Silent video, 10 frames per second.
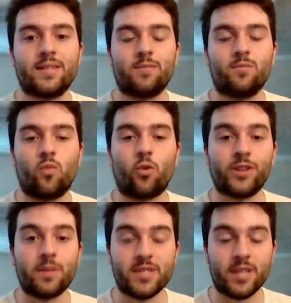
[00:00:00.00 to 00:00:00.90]
work
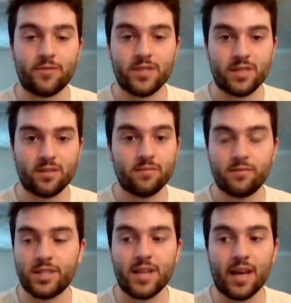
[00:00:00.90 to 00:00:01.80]
themselves
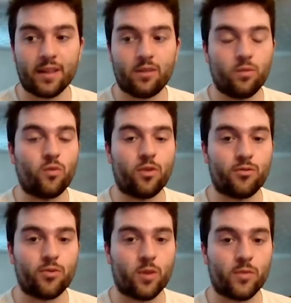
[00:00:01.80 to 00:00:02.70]
to death through
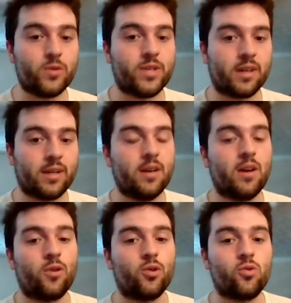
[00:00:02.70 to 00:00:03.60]
their music,
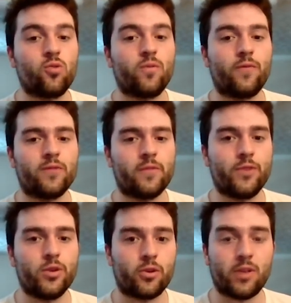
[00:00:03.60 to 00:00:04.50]
who view
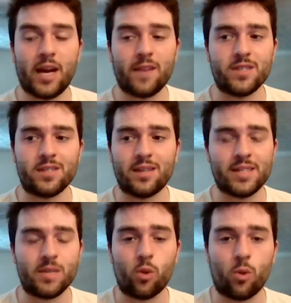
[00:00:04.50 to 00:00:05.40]
their lives as less
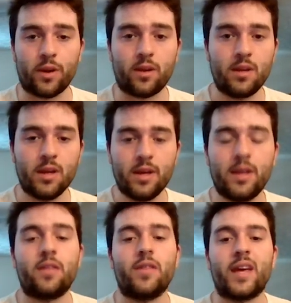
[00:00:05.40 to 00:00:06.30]
important
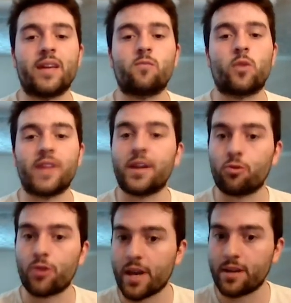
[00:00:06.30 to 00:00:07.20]
than what they create.